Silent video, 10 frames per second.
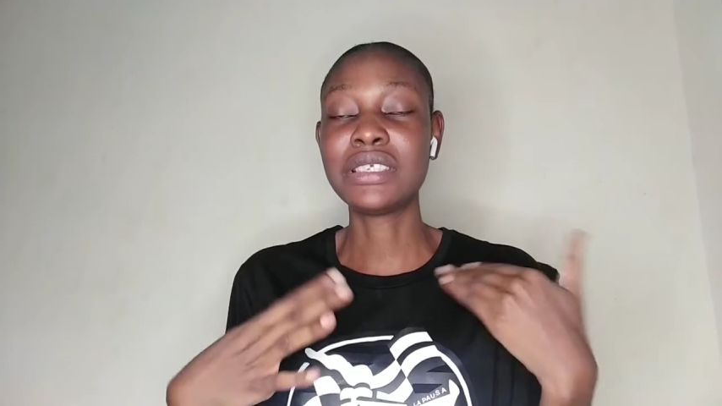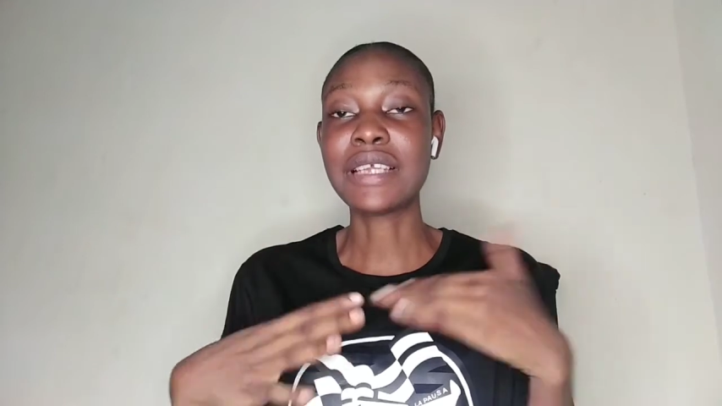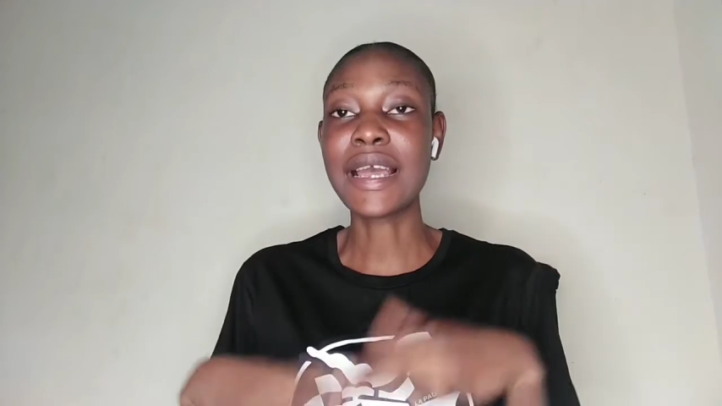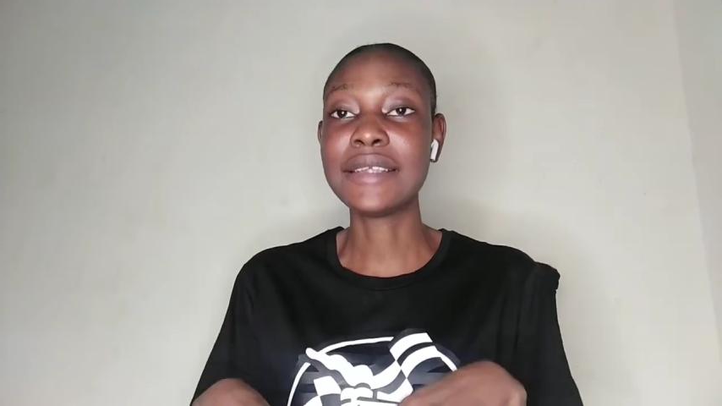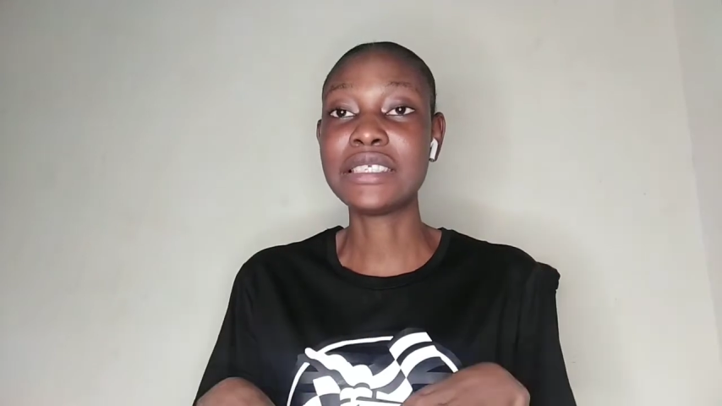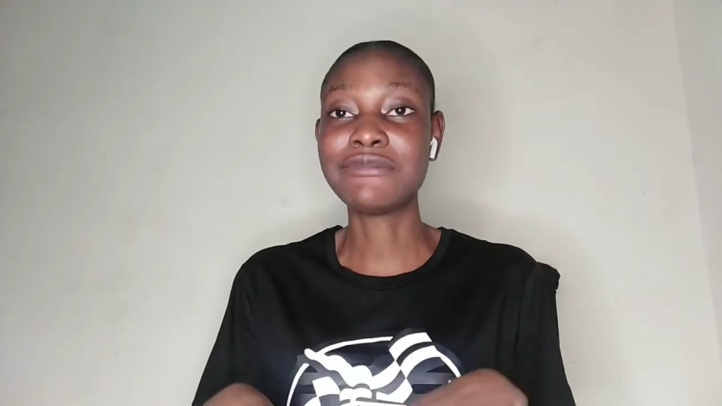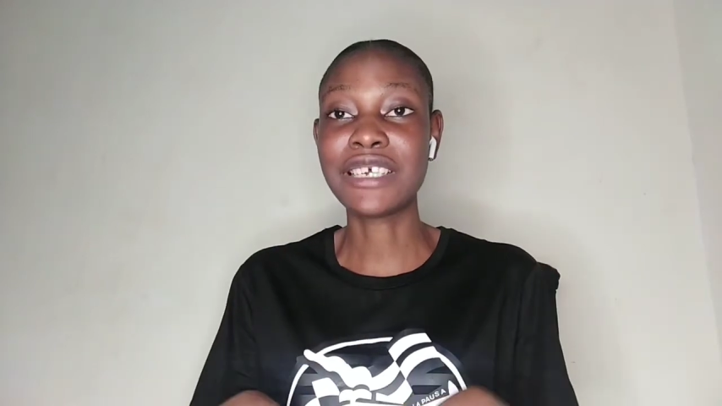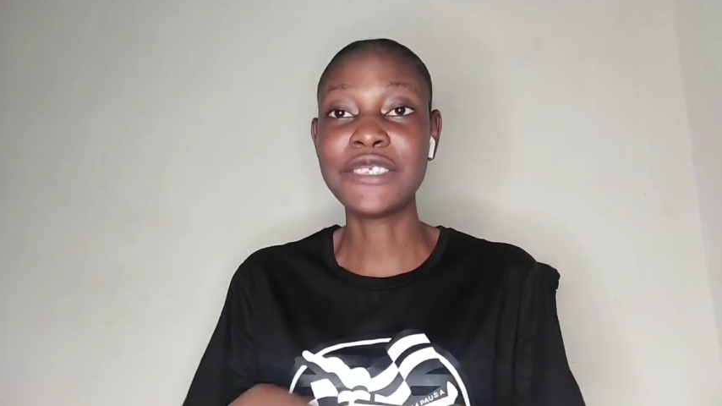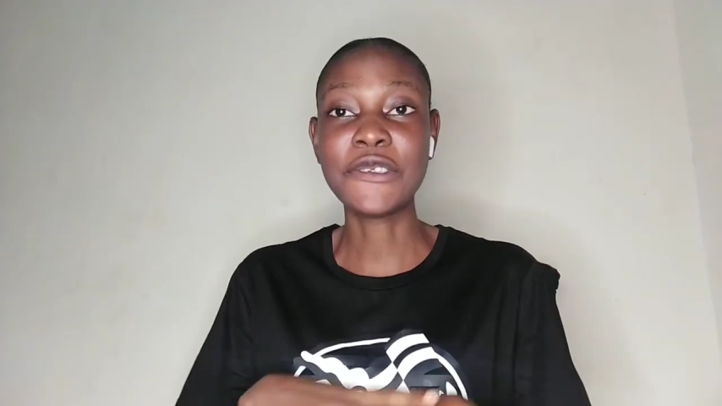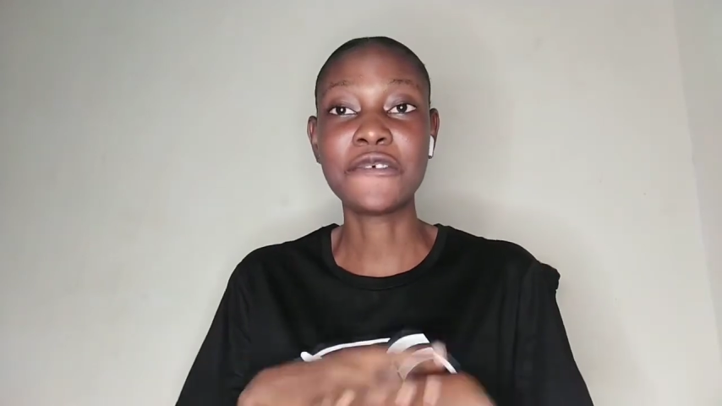in high
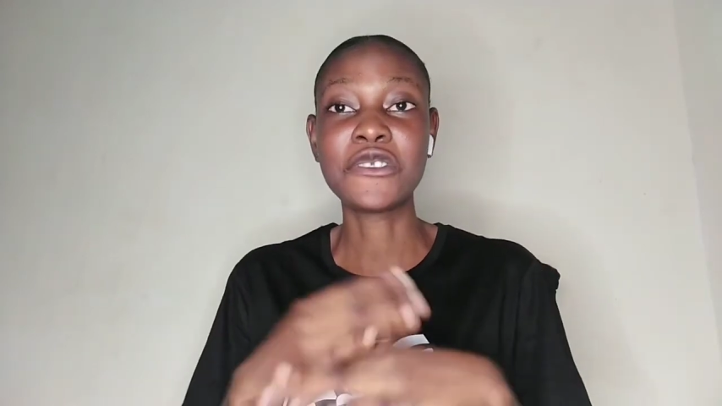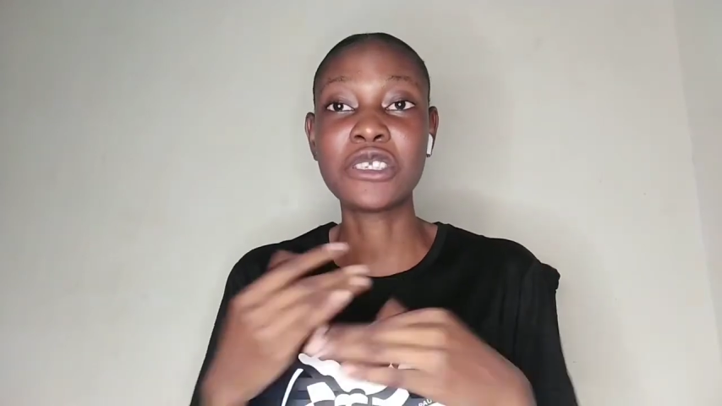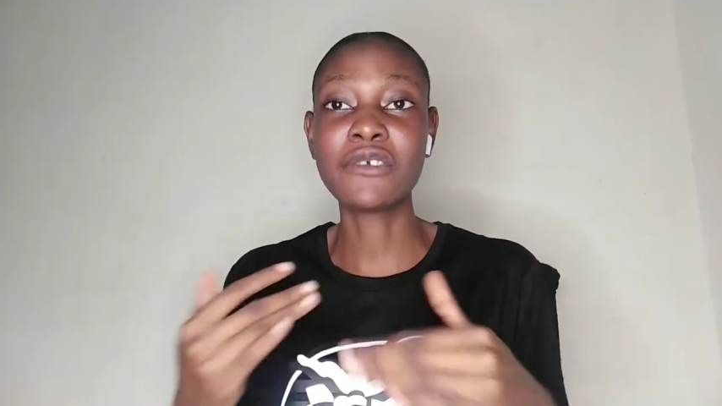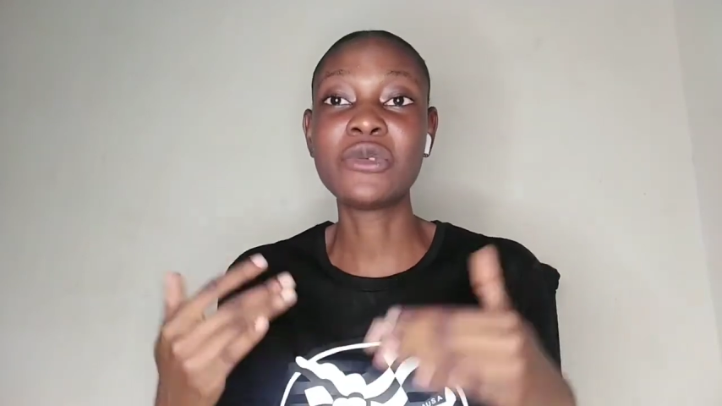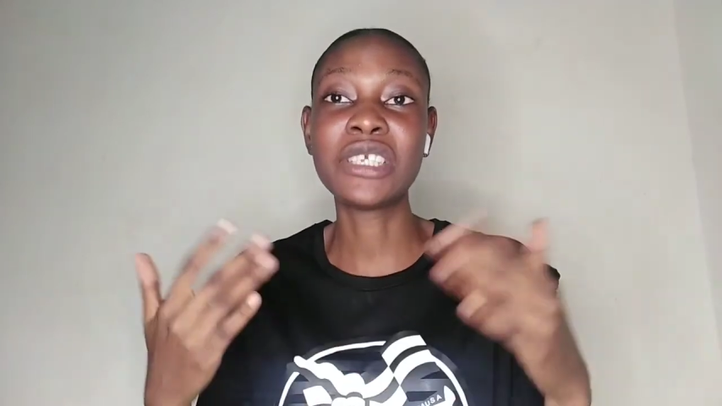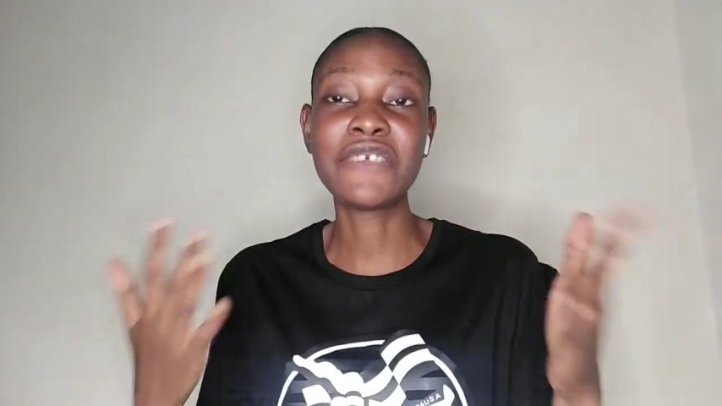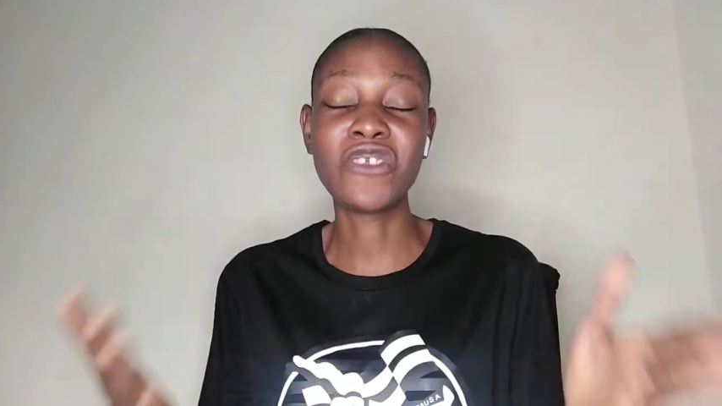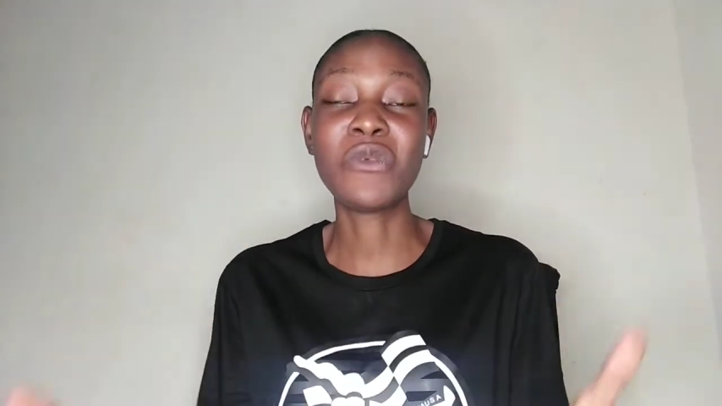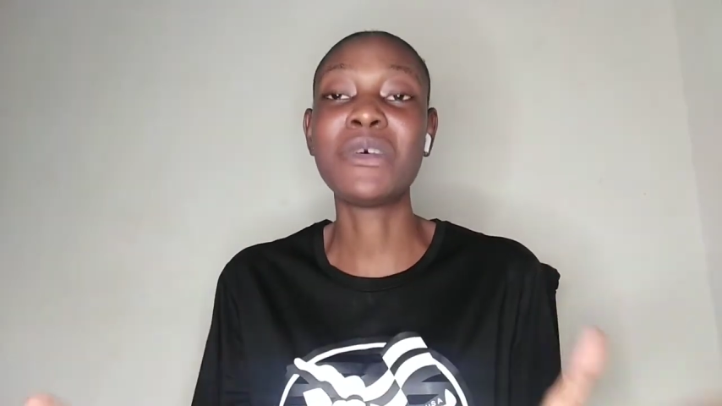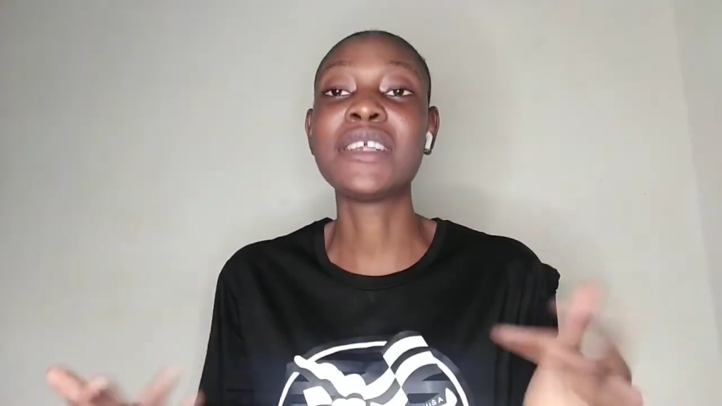demand of software
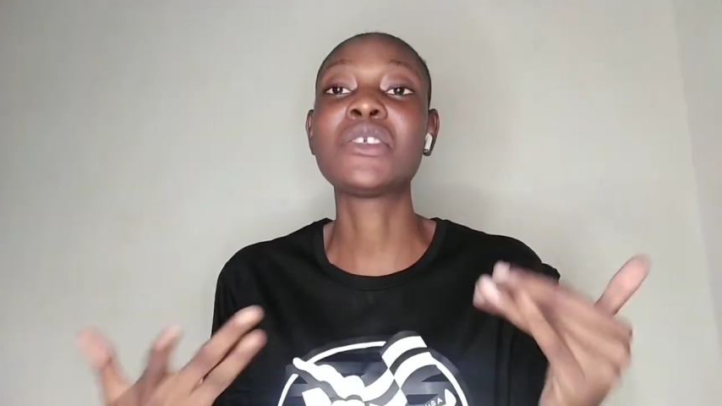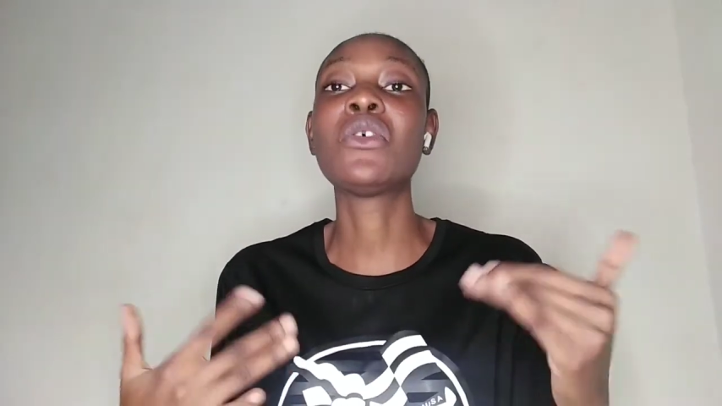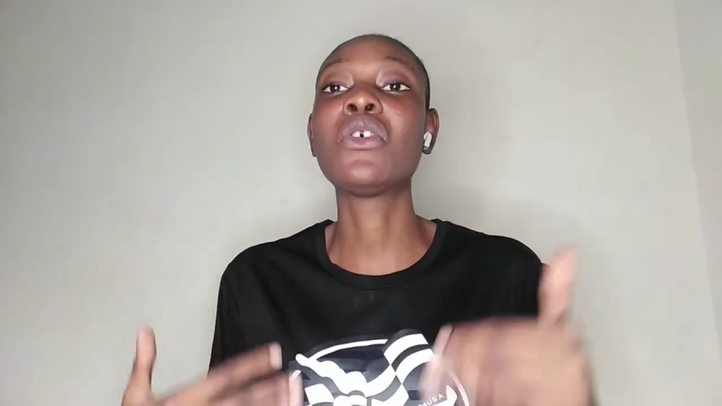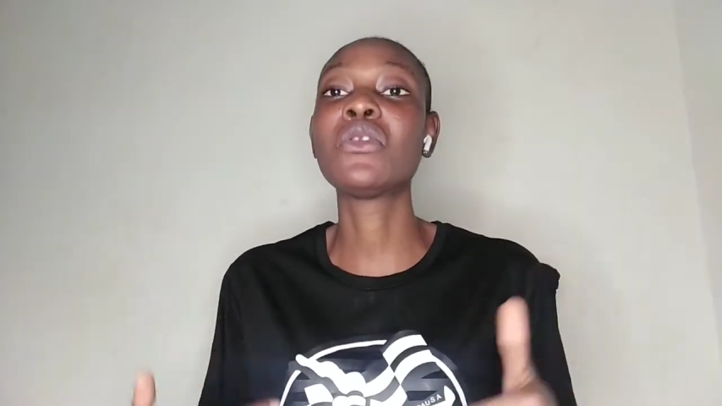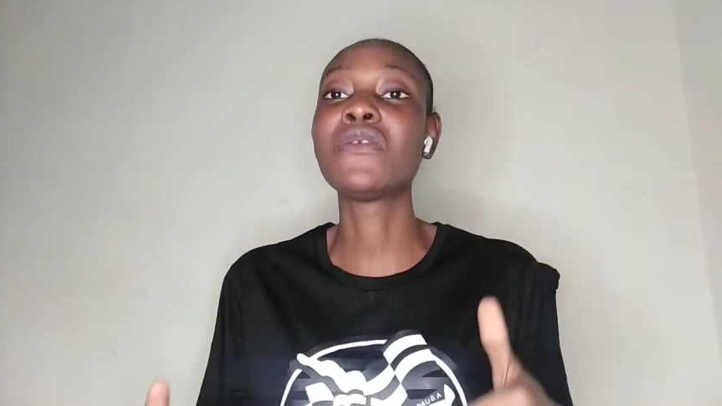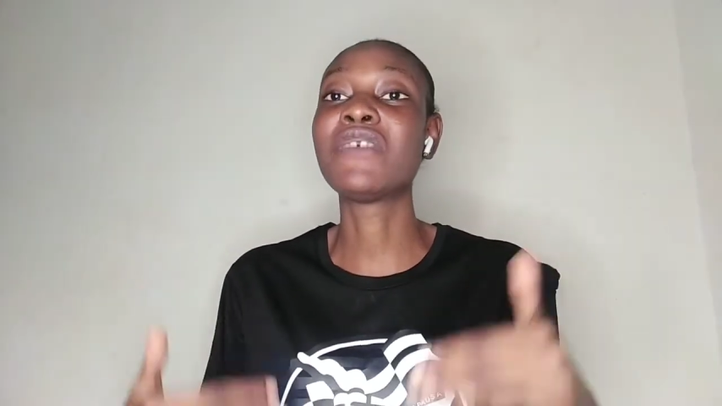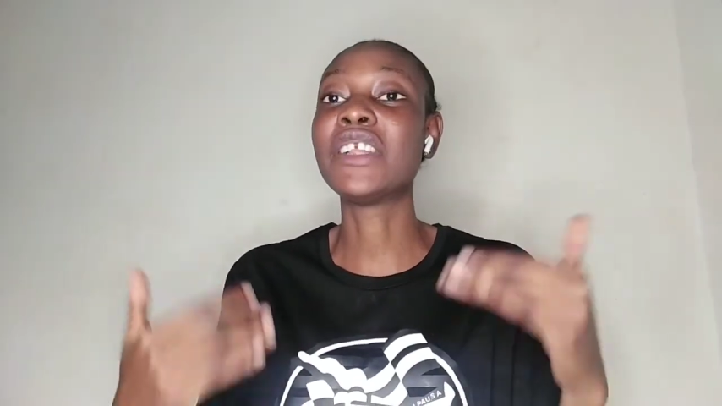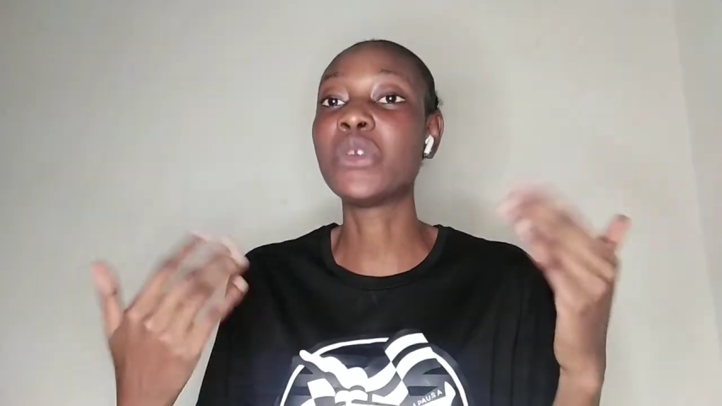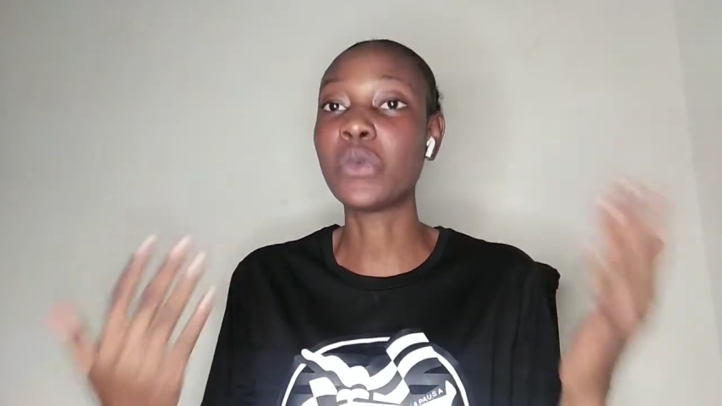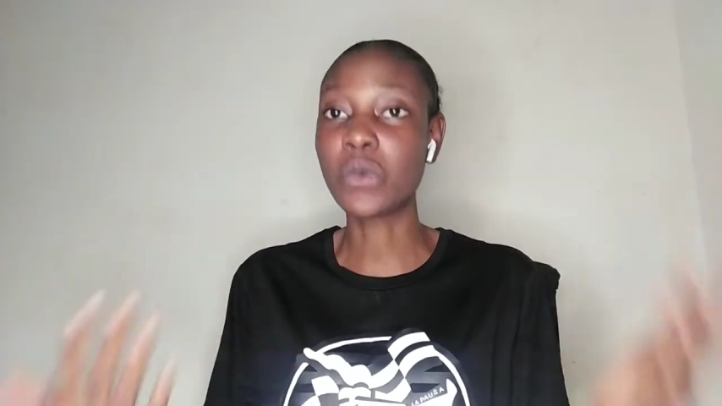developers all over
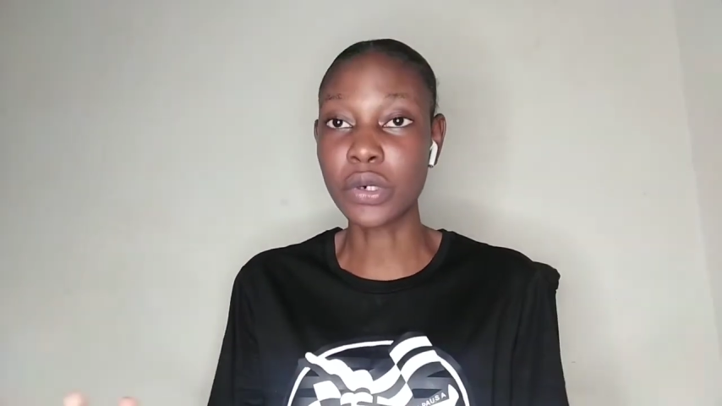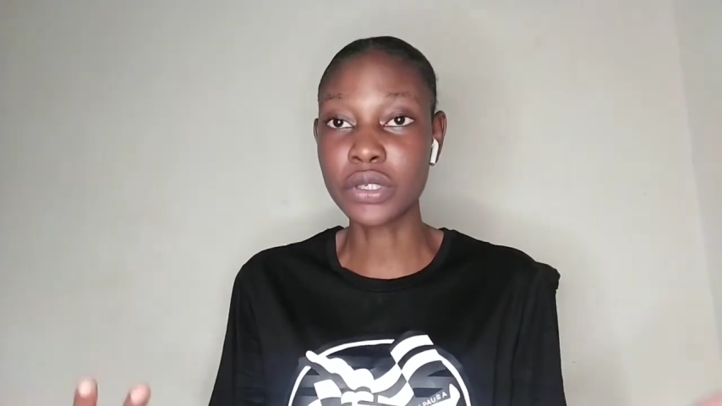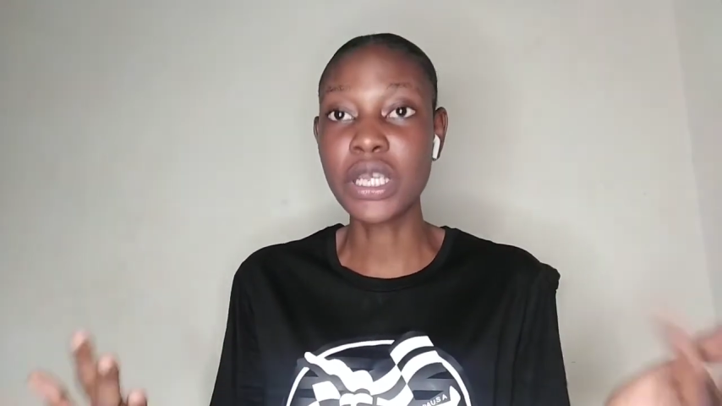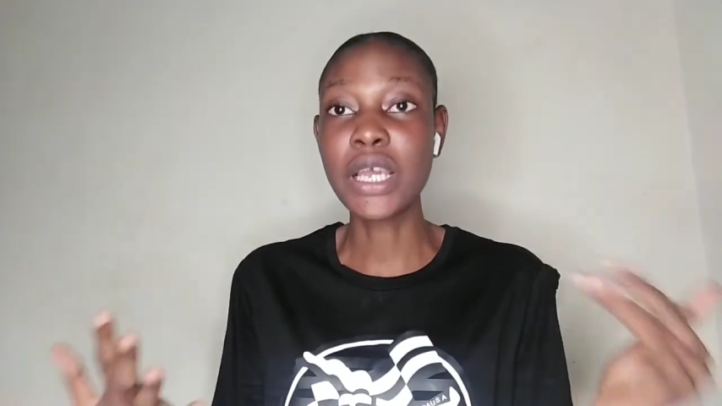the world.